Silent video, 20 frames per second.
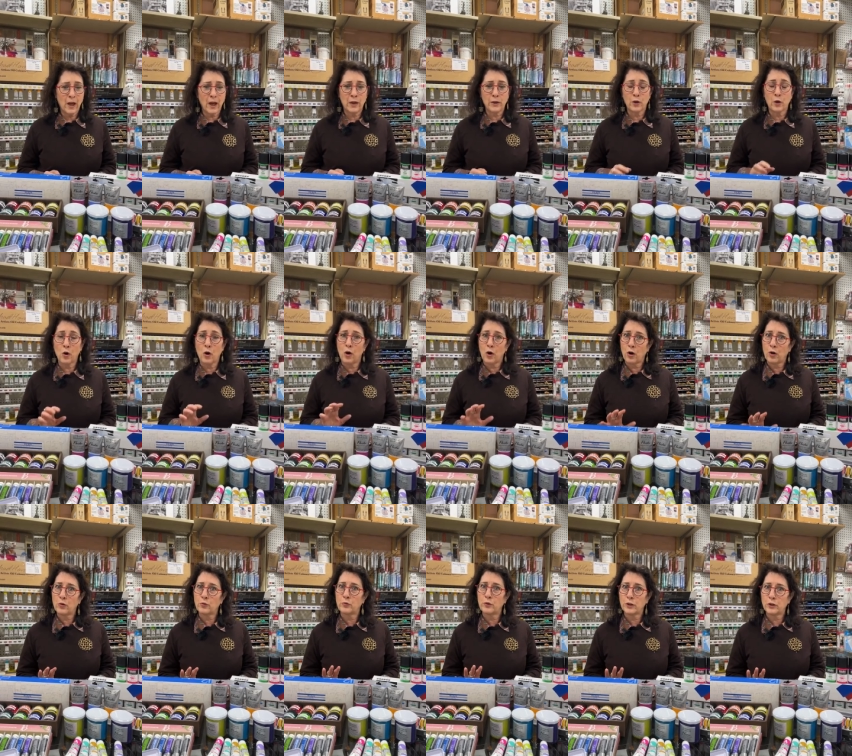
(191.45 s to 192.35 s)
And there
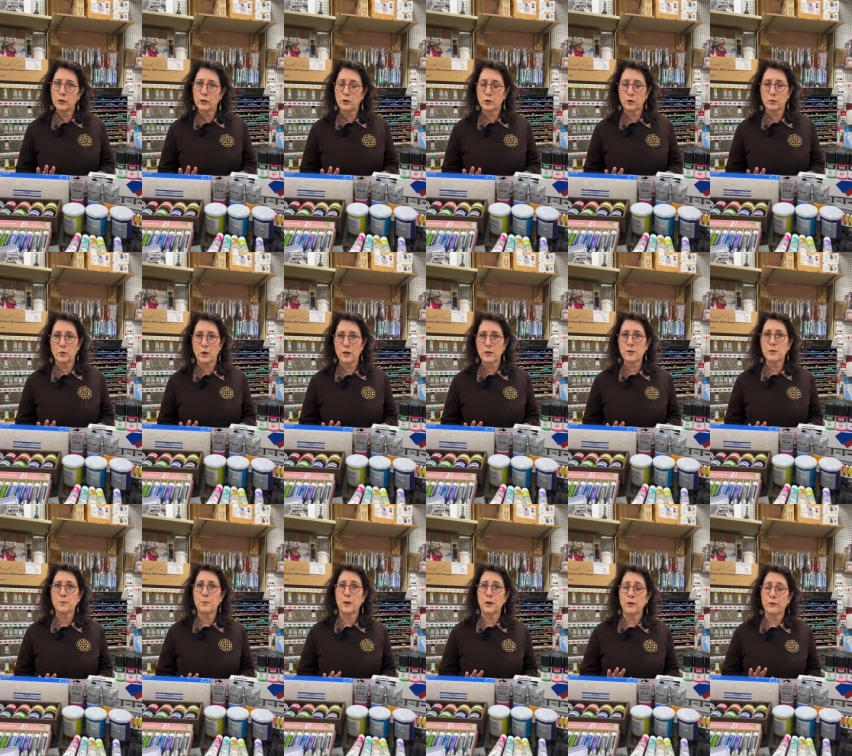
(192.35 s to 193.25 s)
are really good
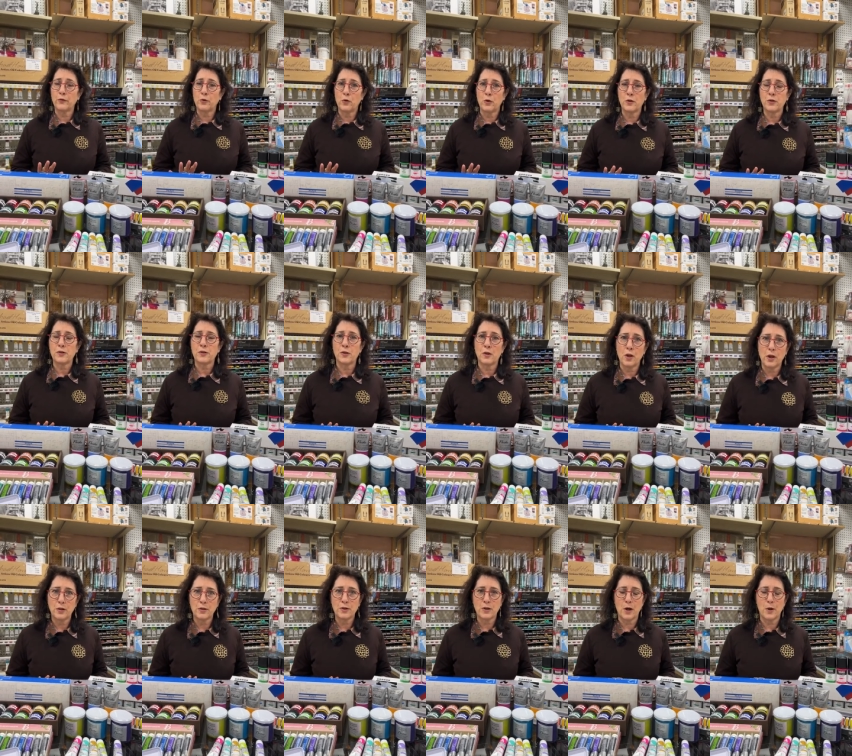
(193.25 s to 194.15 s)
ones, but of course a
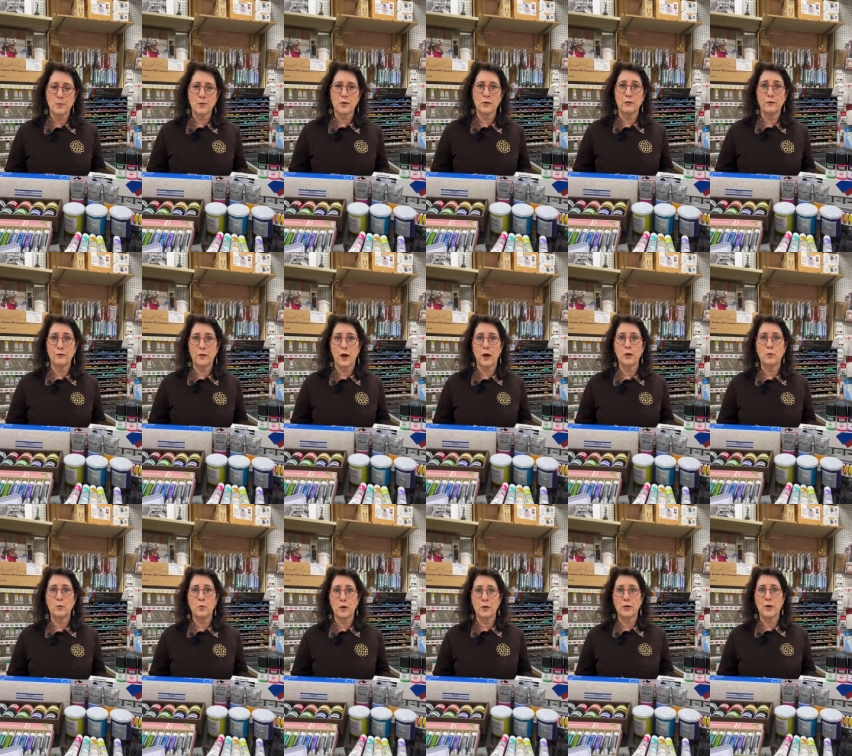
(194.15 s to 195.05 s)
lot of times you'll
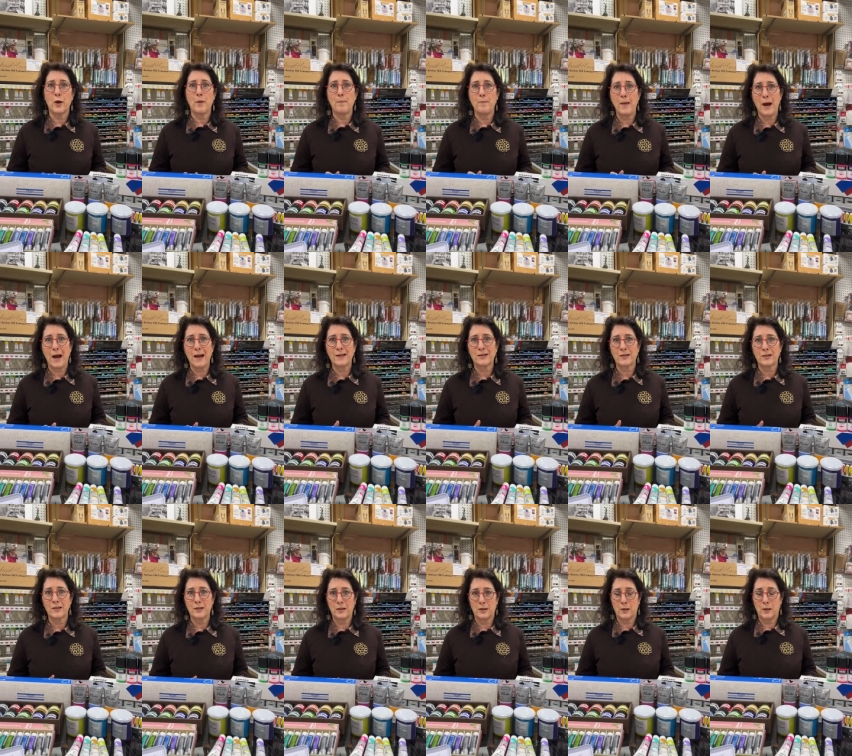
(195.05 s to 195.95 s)
find with a
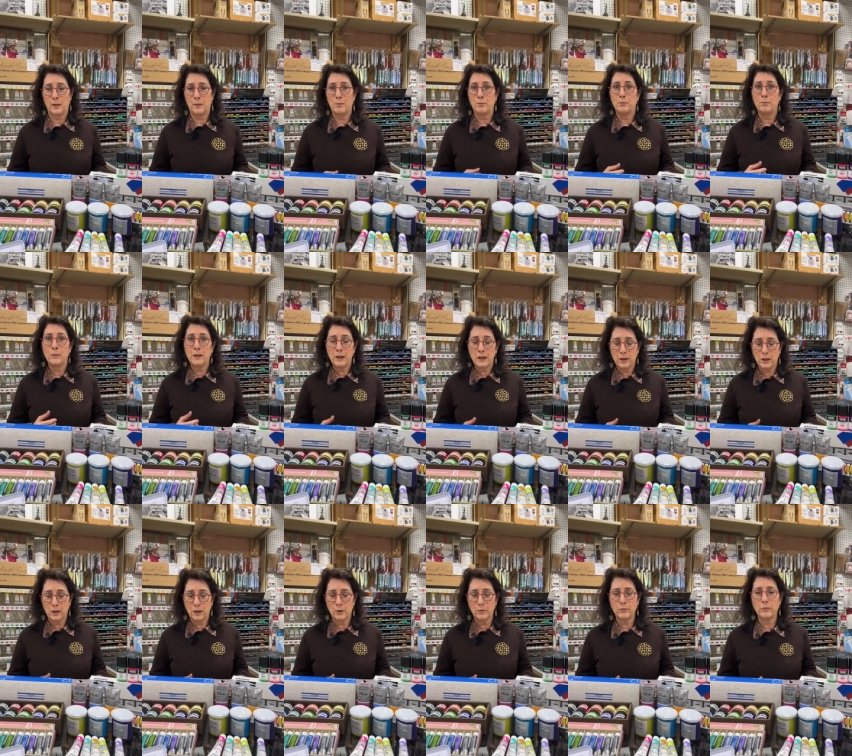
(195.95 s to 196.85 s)
matte
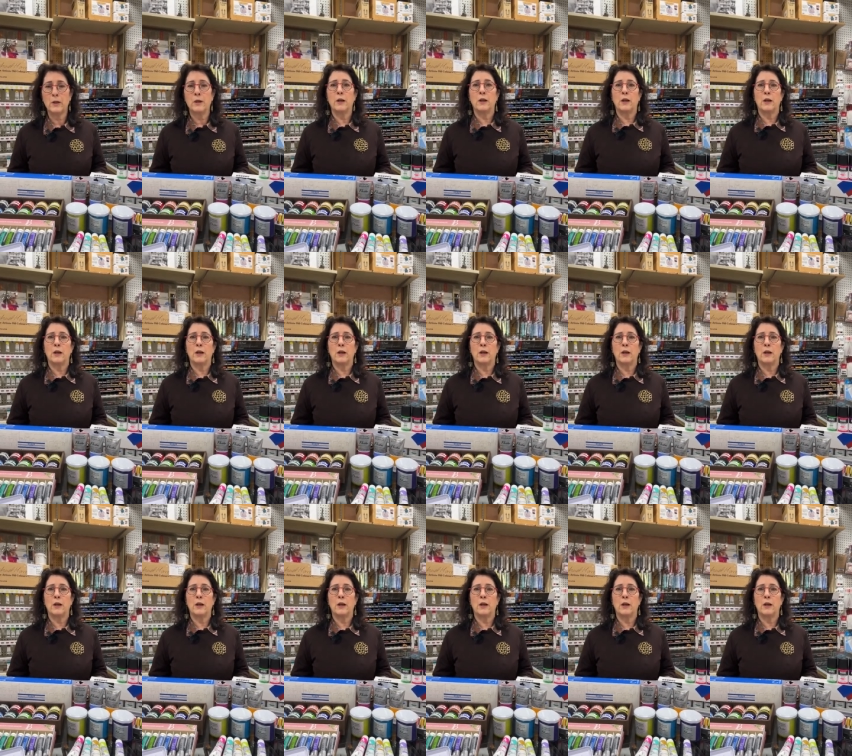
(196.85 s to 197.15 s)
medium,